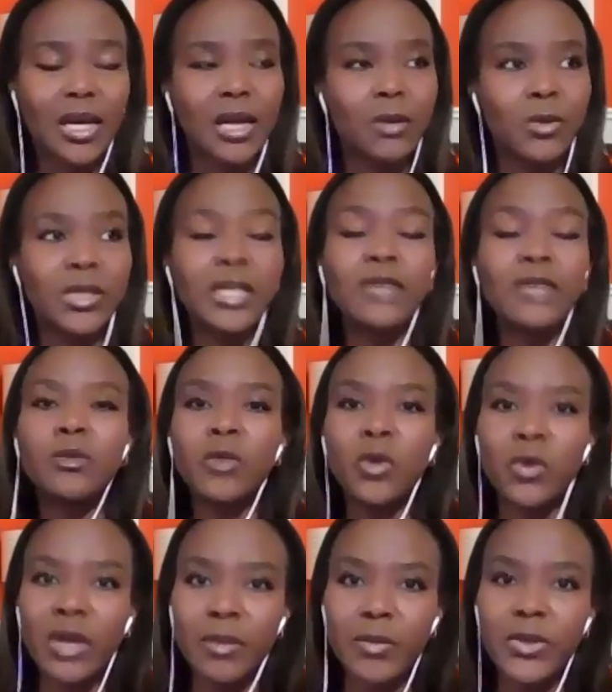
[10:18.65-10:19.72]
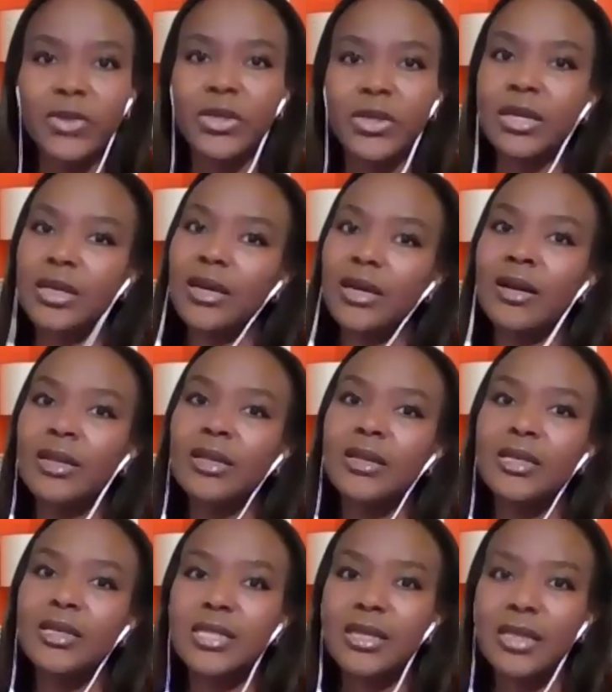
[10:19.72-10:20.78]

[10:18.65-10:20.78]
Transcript: Uh, with even more empathy and kindness.